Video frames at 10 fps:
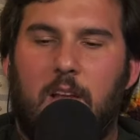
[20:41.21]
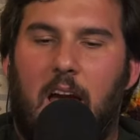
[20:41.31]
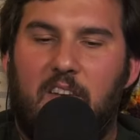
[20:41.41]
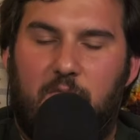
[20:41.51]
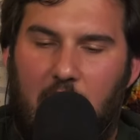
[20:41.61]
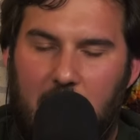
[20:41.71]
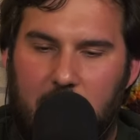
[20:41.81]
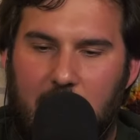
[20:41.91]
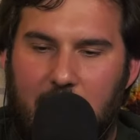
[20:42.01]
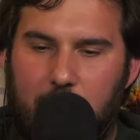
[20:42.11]
I
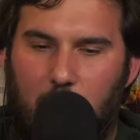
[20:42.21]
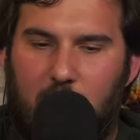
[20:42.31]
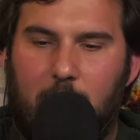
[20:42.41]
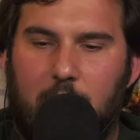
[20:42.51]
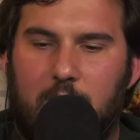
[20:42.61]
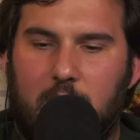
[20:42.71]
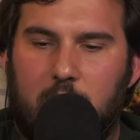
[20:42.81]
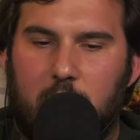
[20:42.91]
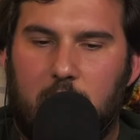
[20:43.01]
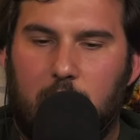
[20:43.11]
have thought about
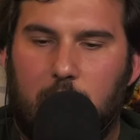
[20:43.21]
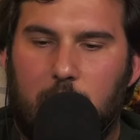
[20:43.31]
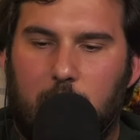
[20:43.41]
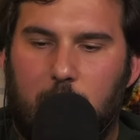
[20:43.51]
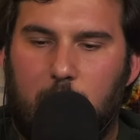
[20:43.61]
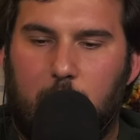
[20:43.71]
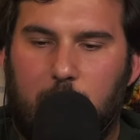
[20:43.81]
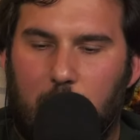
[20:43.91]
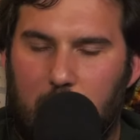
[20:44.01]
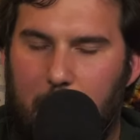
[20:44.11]
this
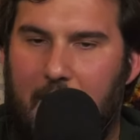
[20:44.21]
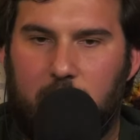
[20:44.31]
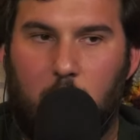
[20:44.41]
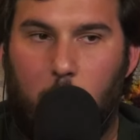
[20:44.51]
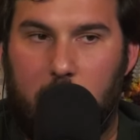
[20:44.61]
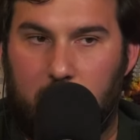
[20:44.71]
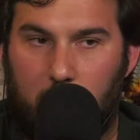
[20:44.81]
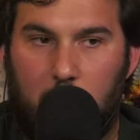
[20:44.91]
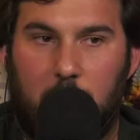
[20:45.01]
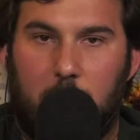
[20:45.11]
for the past 2 weeks as
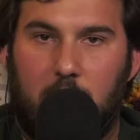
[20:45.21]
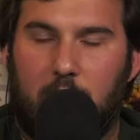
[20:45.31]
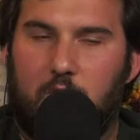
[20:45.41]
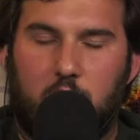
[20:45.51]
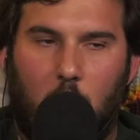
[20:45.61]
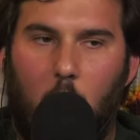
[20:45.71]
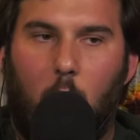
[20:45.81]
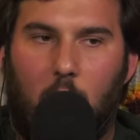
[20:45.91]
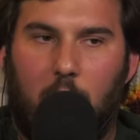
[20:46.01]
we were doing so hard.